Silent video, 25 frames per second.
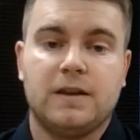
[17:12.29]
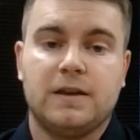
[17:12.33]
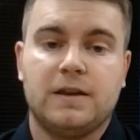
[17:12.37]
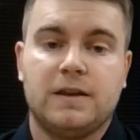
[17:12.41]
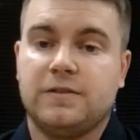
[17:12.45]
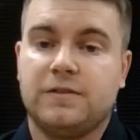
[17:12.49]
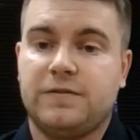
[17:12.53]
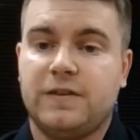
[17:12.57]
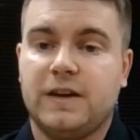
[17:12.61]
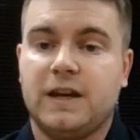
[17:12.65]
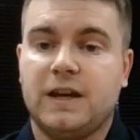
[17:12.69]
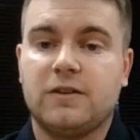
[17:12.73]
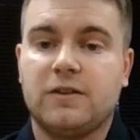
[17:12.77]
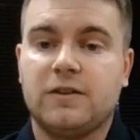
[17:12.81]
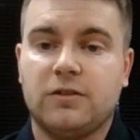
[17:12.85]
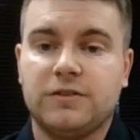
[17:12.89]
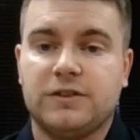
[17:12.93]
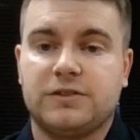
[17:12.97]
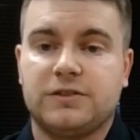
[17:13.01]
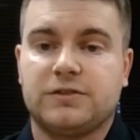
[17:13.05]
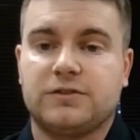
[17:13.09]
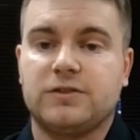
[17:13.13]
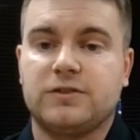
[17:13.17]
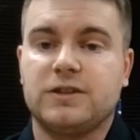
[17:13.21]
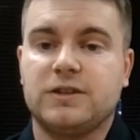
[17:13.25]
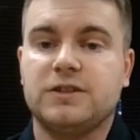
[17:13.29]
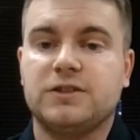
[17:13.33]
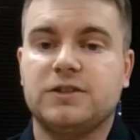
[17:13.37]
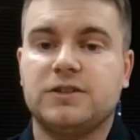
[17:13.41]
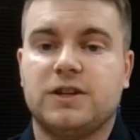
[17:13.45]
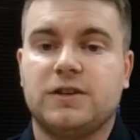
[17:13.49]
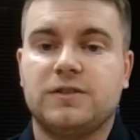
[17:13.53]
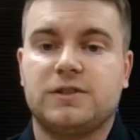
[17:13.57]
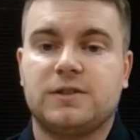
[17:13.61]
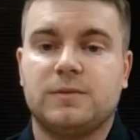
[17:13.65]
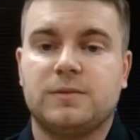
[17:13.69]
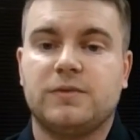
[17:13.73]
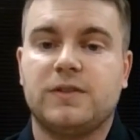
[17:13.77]
The figure on the screen
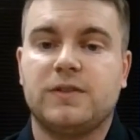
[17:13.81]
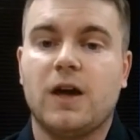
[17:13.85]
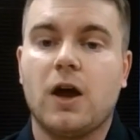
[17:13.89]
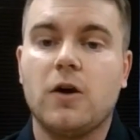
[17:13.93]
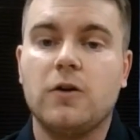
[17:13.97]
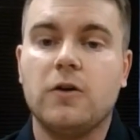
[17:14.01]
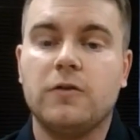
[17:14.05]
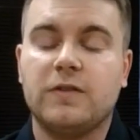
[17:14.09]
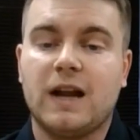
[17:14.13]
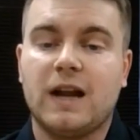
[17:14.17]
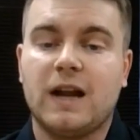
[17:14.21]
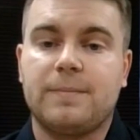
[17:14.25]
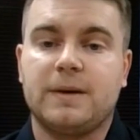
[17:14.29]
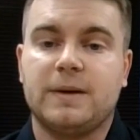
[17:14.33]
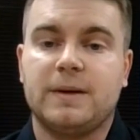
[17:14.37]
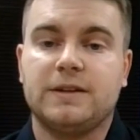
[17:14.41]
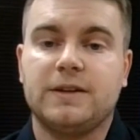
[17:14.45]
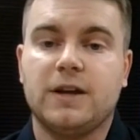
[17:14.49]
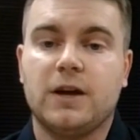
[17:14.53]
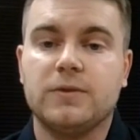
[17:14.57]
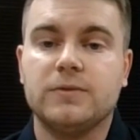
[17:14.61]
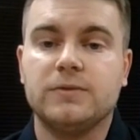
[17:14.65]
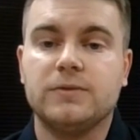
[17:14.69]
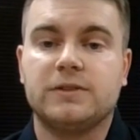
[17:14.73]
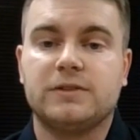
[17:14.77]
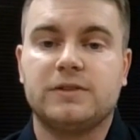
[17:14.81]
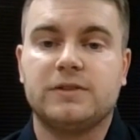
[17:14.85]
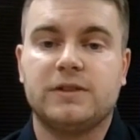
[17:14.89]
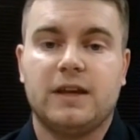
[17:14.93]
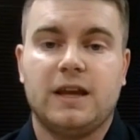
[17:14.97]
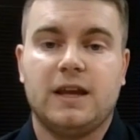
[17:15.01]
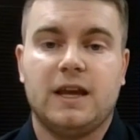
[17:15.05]
shows some of the overlapping notes